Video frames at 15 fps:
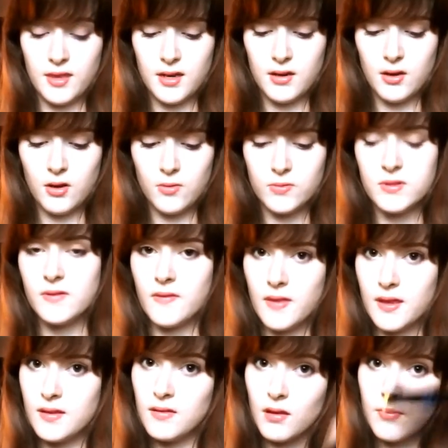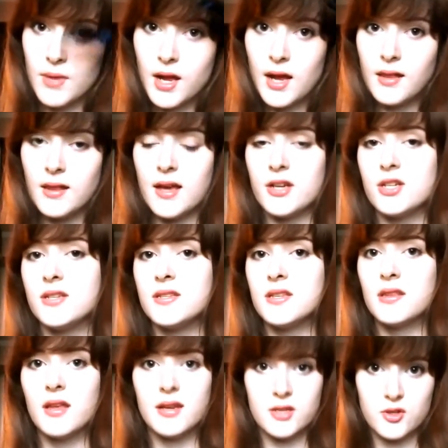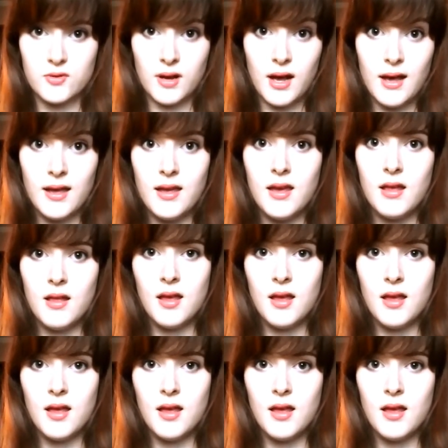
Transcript: thin coats of this on my eyelashes and let it dry,